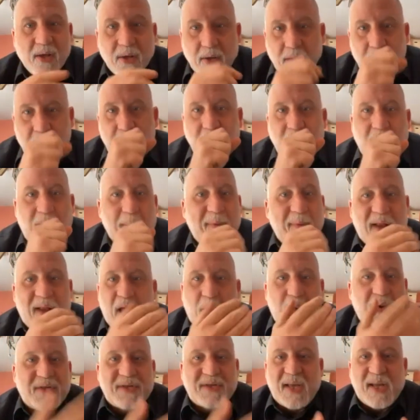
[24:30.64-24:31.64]
I mean,
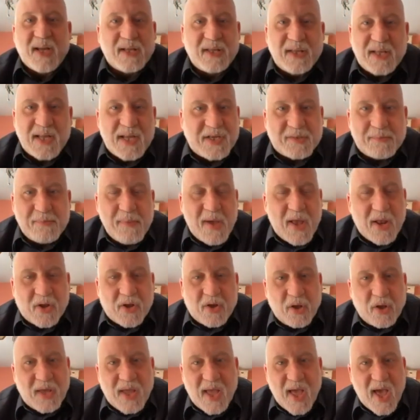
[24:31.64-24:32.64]
I would say at least
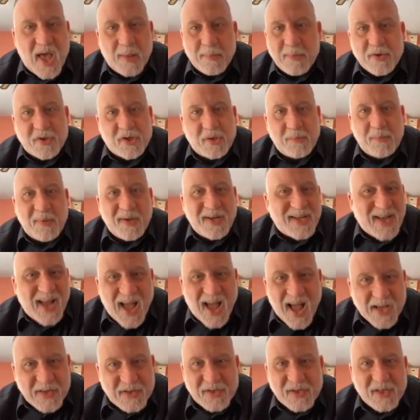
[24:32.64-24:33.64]
medical cannabis should be
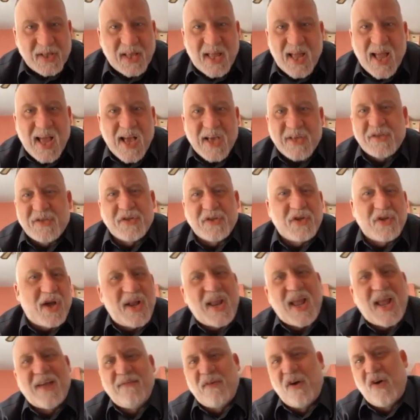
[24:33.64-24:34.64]
taxed less or not
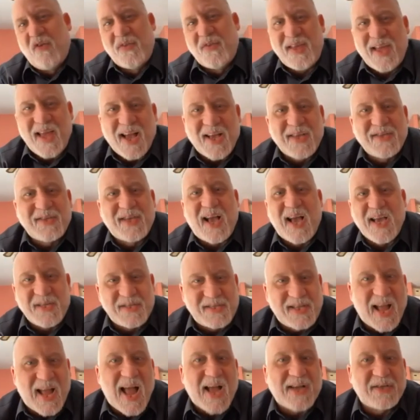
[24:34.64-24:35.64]
have all the excise
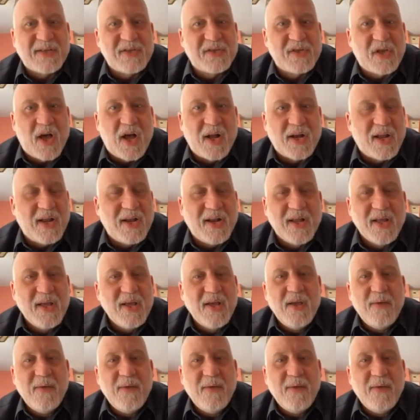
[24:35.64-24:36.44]
taxes on it.